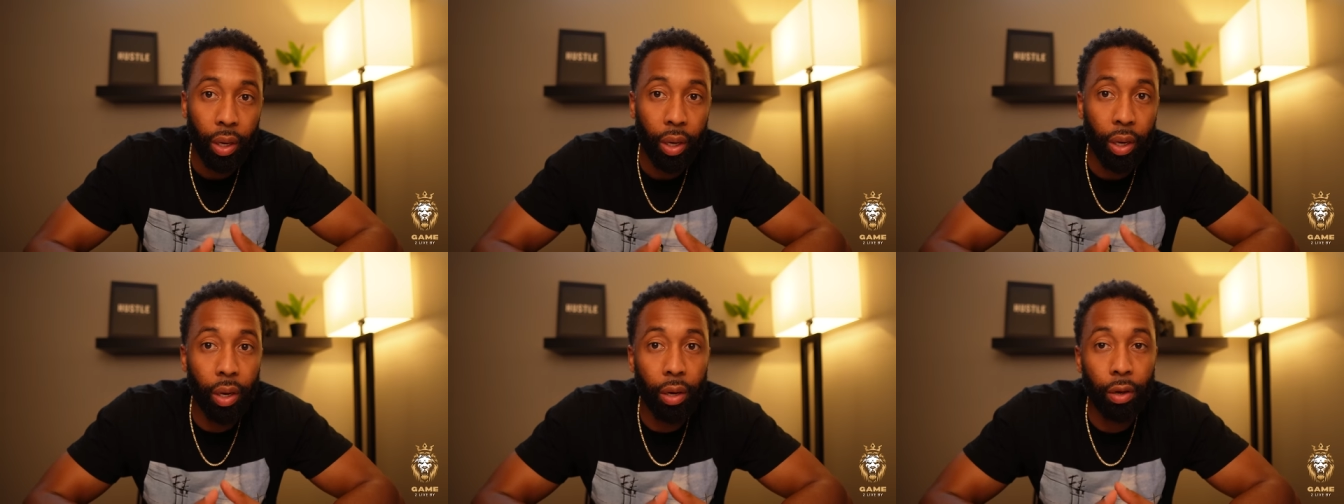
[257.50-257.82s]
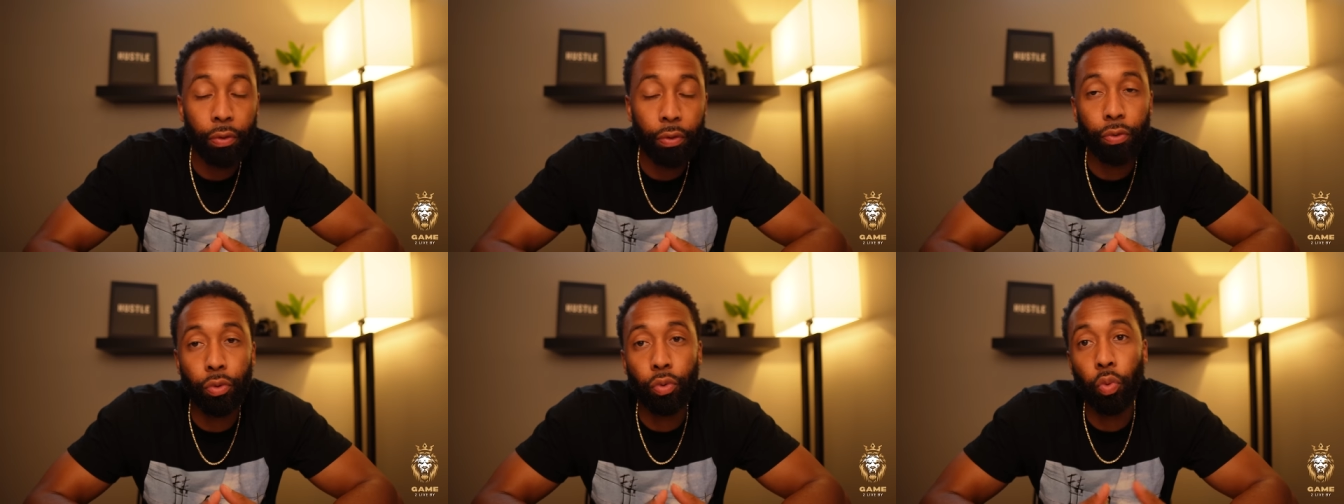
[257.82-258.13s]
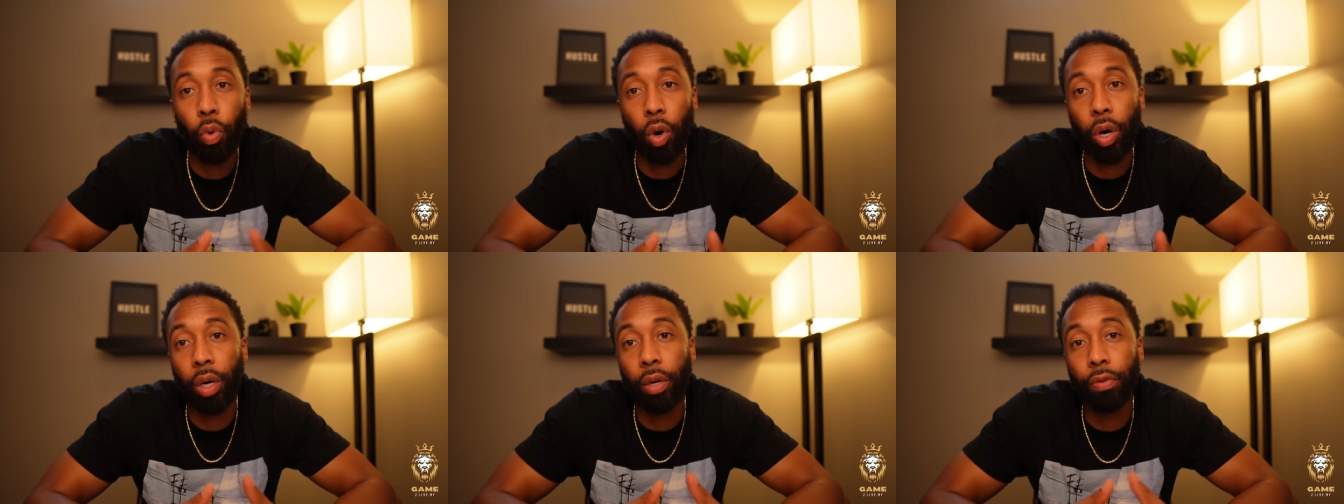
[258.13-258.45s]
if you
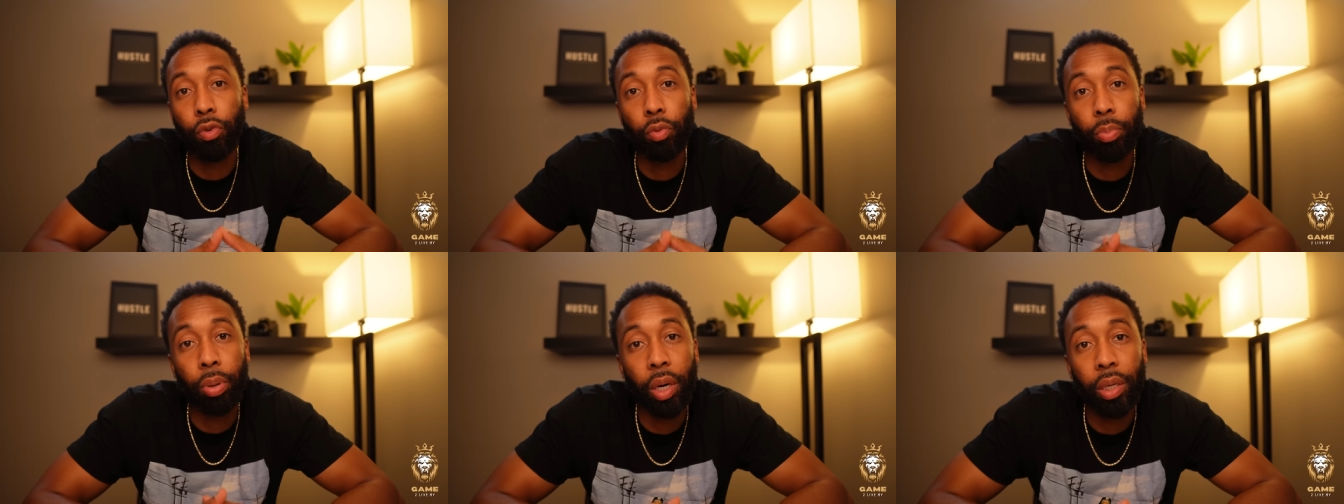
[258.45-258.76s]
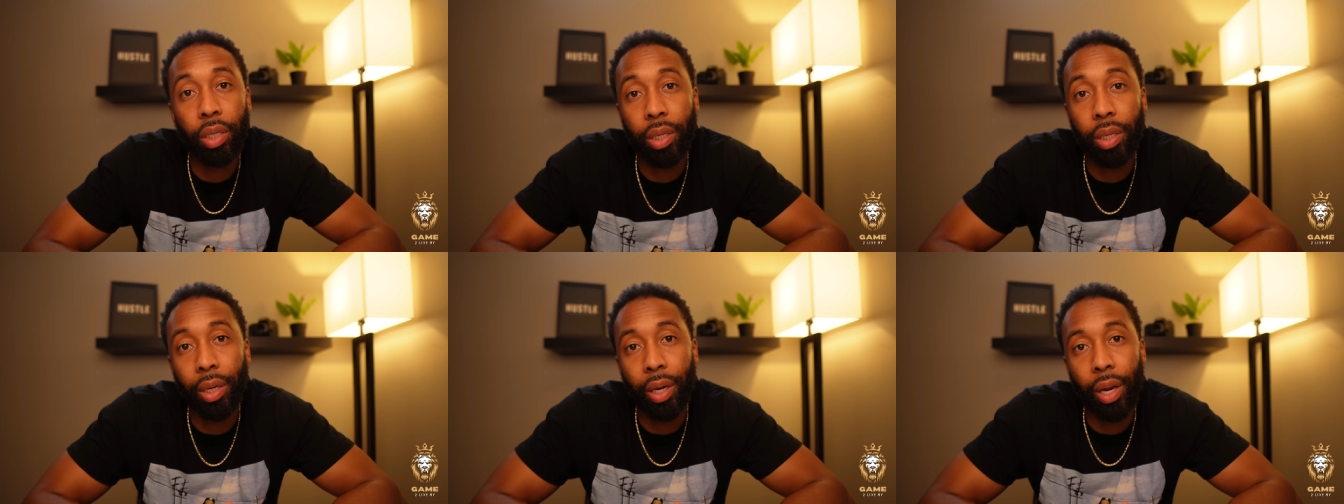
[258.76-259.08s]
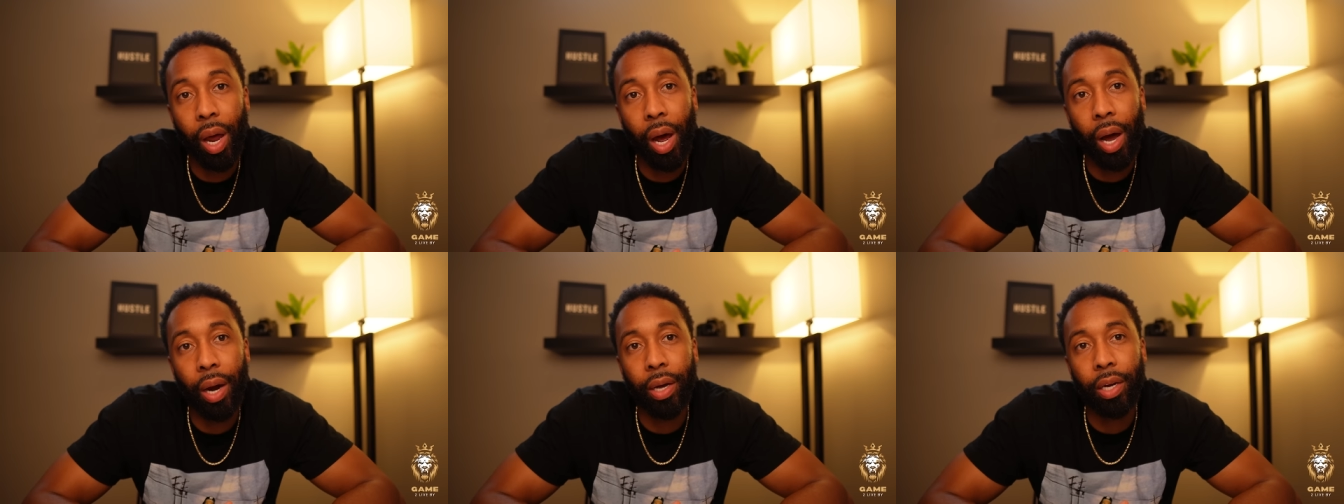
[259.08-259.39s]
work if you punch in the
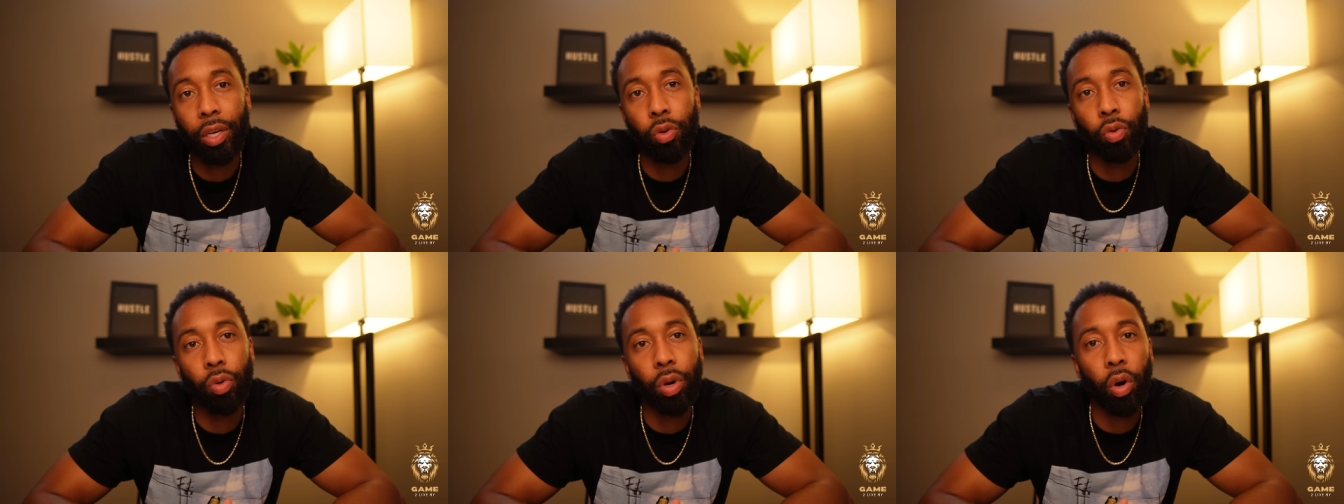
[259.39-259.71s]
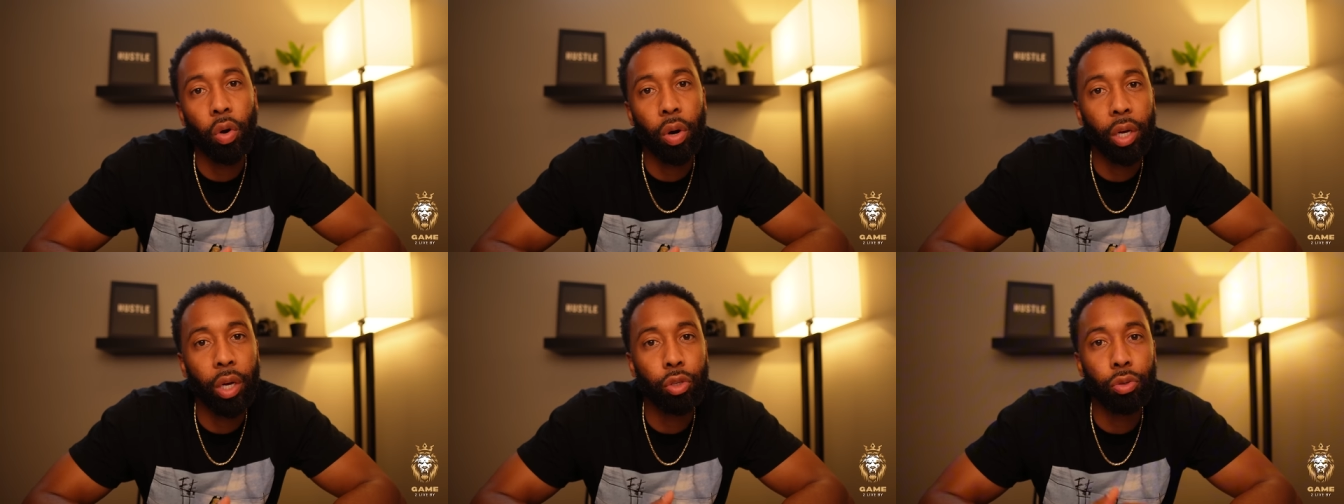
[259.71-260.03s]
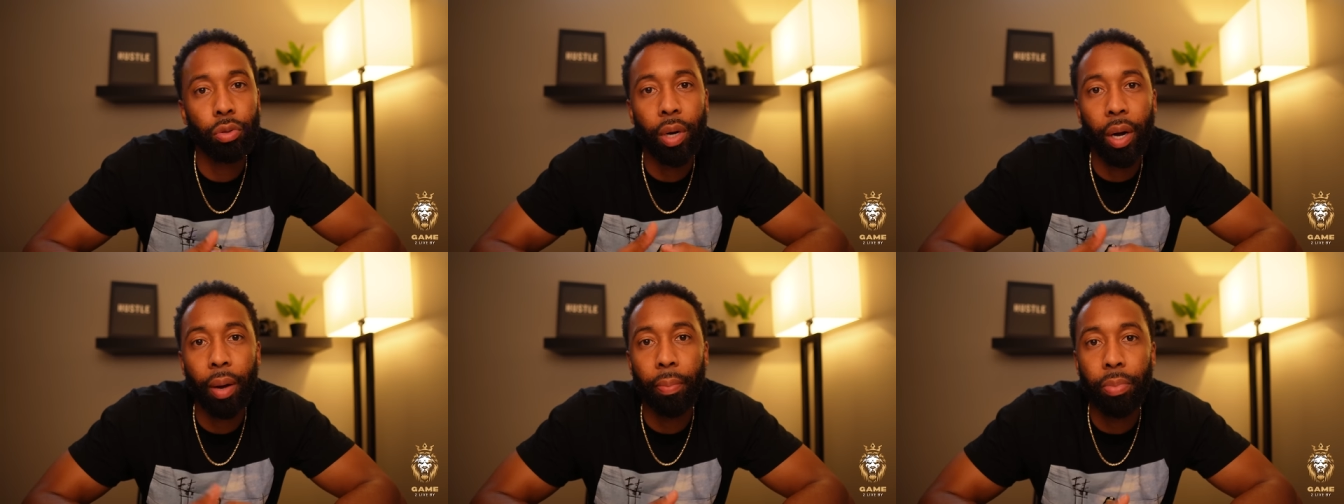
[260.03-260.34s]
clock and you know that
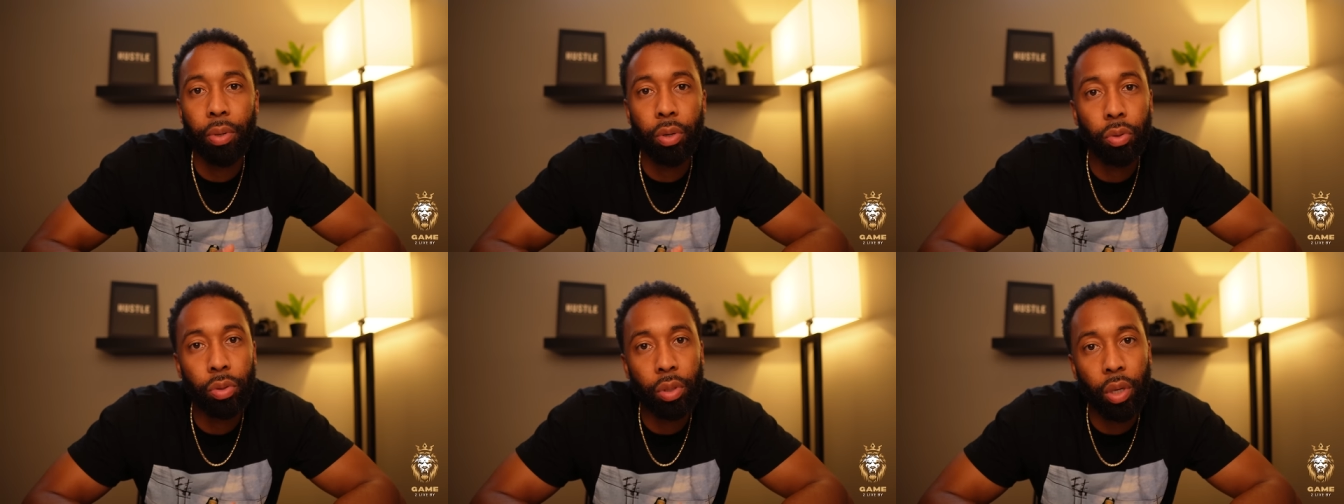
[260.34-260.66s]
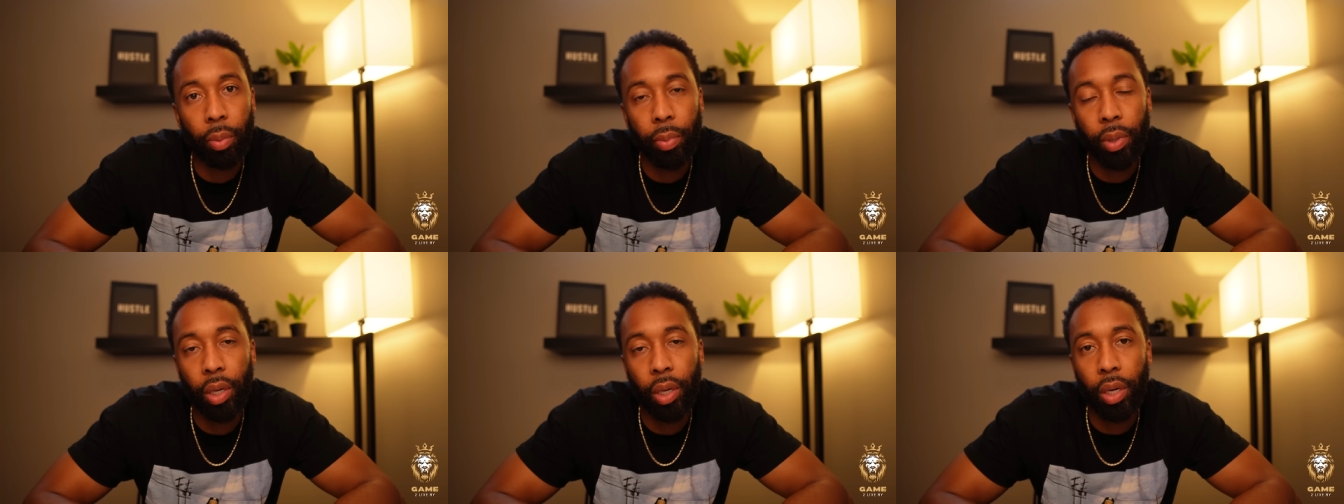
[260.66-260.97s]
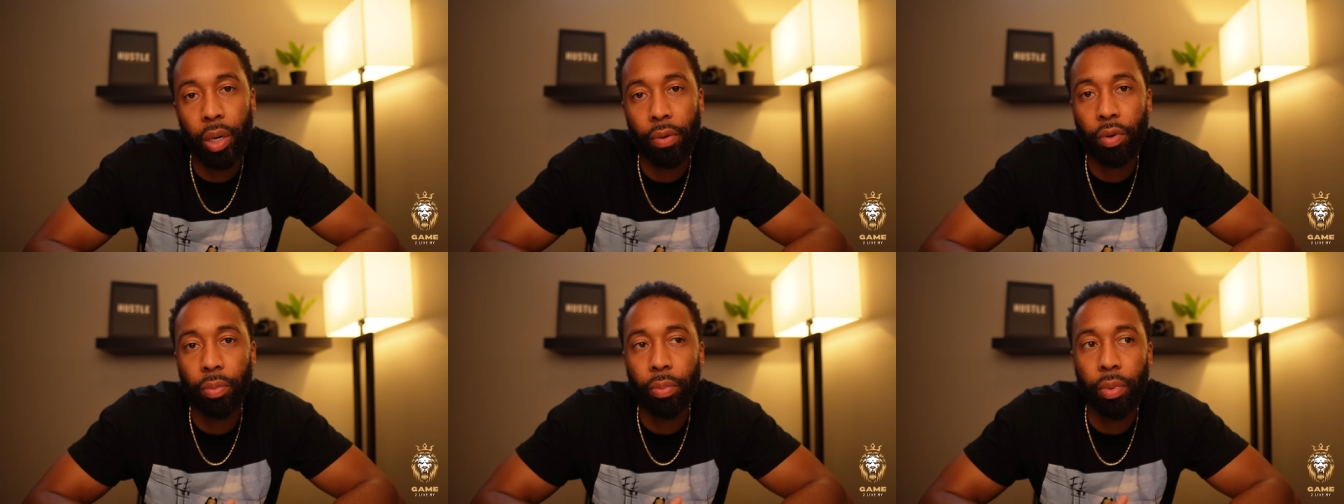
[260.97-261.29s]
you got bills coming
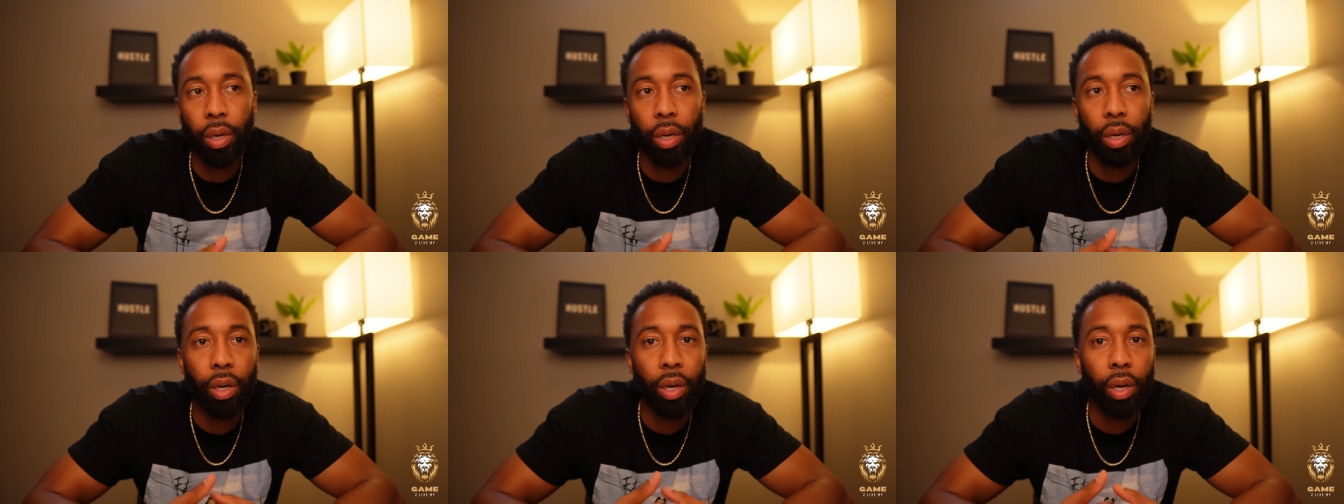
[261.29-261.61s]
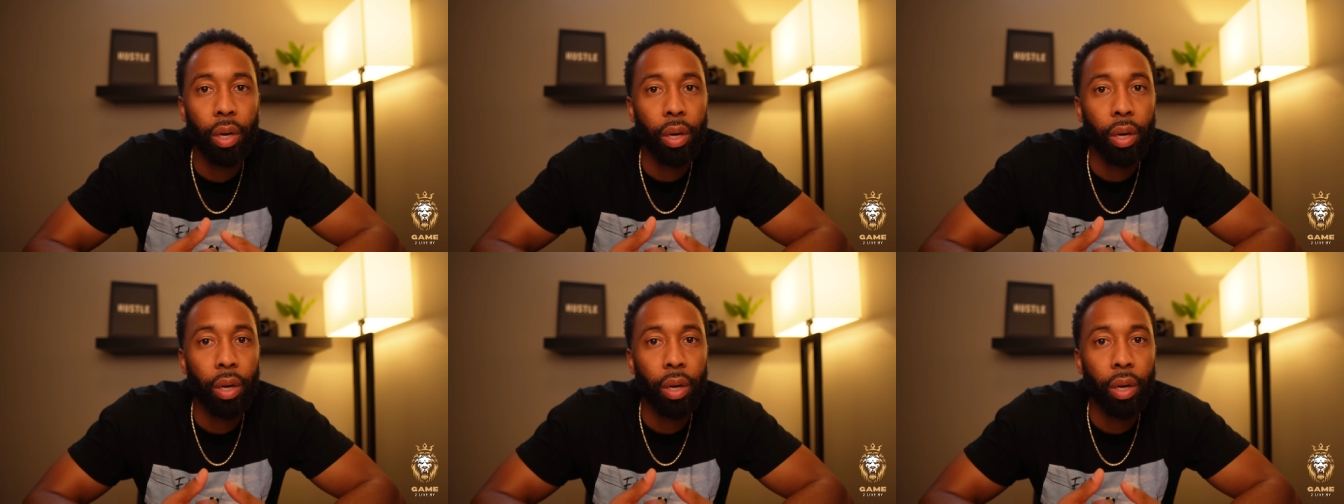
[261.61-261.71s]
in every month